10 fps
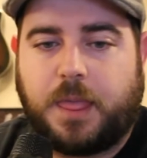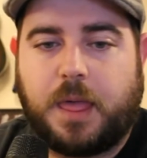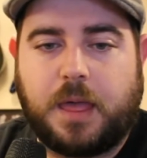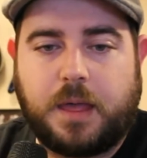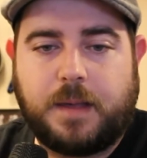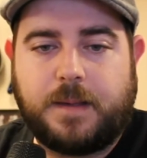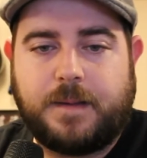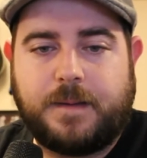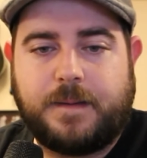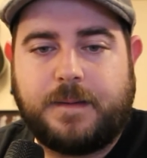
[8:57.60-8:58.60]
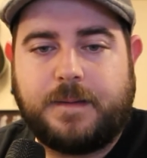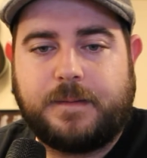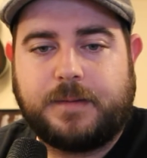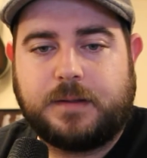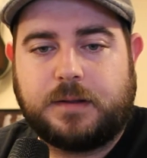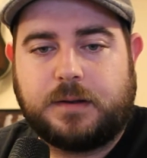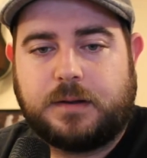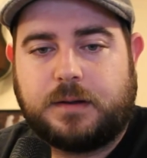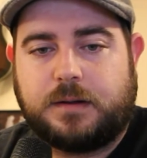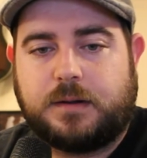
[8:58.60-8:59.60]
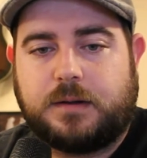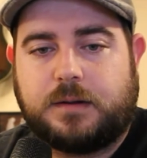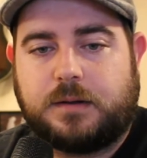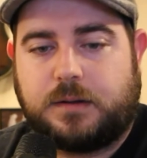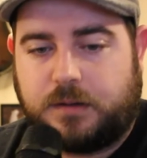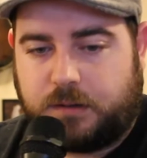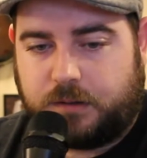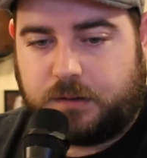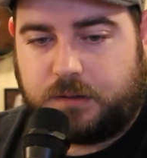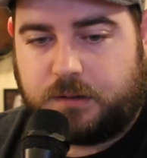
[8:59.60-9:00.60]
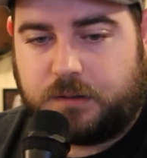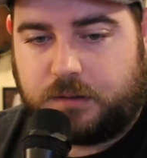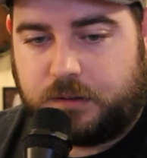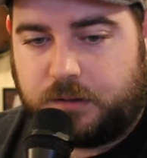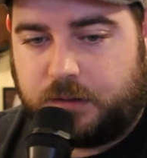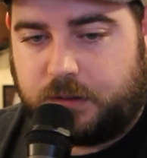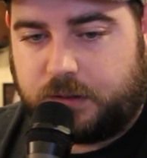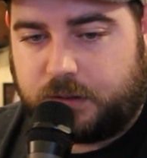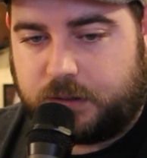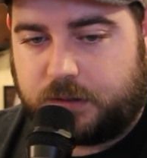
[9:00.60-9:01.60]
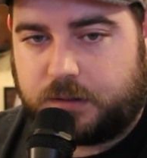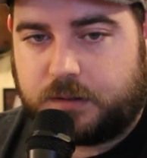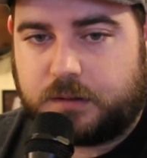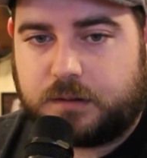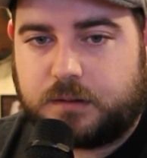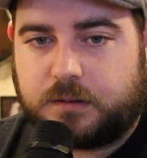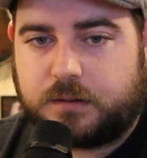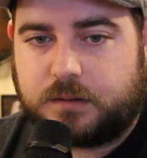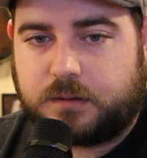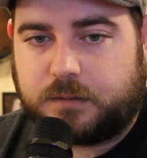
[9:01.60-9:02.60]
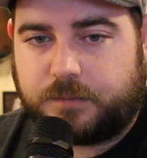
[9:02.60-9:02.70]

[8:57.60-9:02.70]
(silence)